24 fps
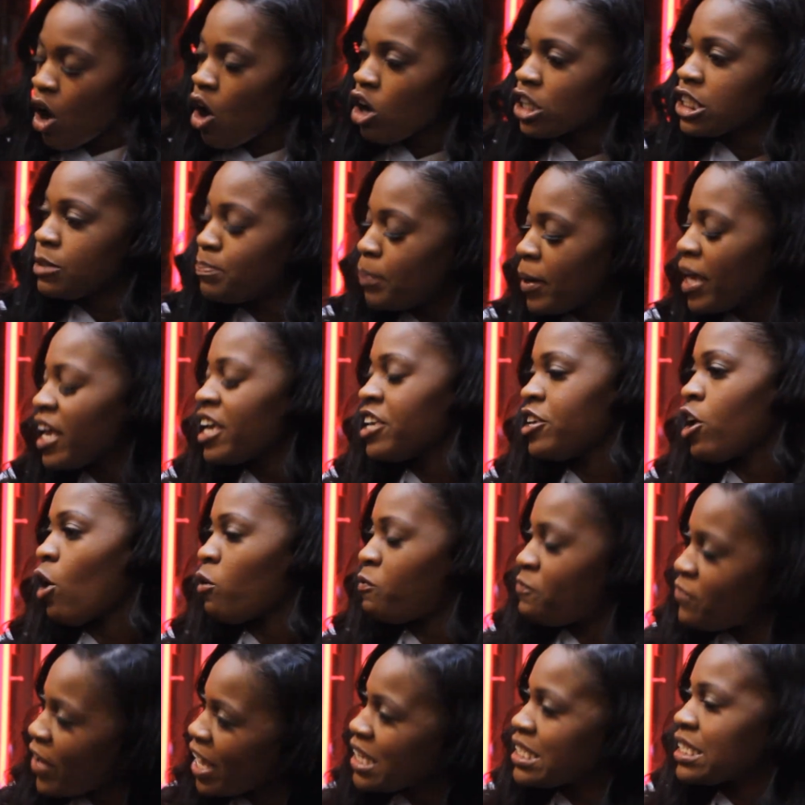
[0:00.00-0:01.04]
Then in
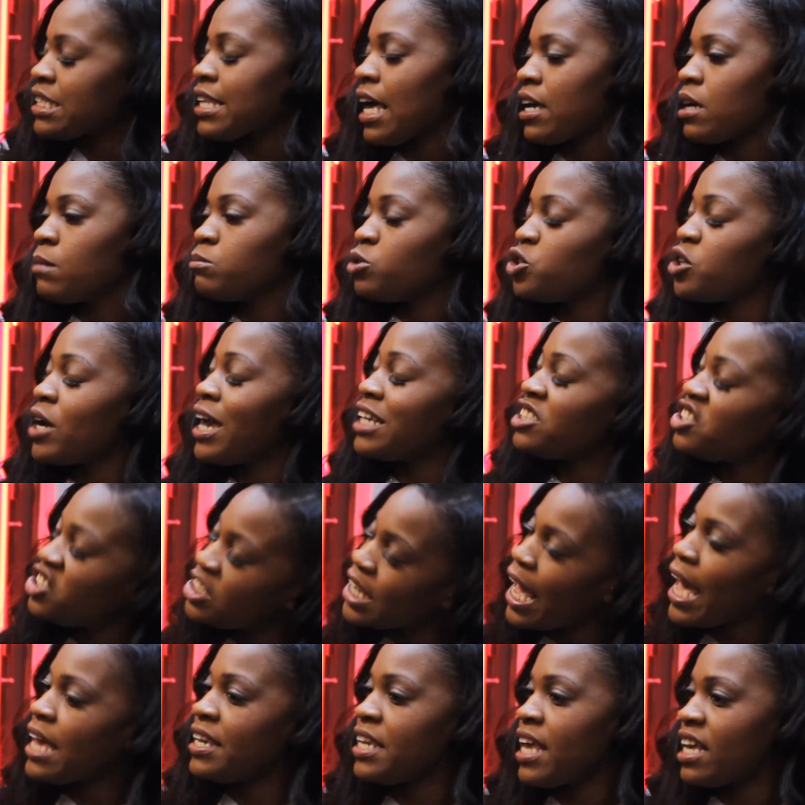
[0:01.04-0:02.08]
your face like I'm trying to
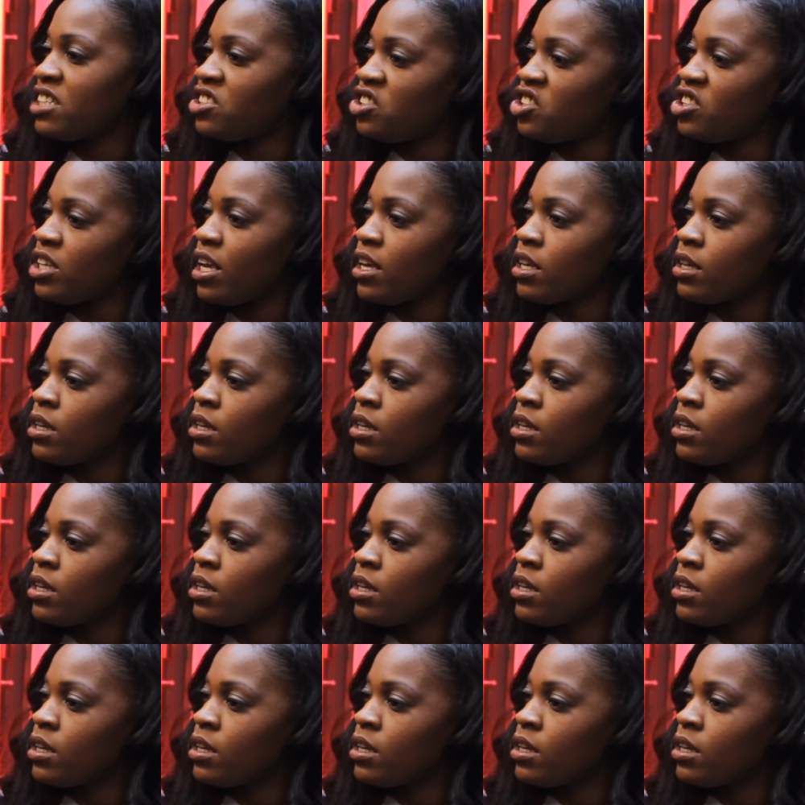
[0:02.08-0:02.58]
shine that shit.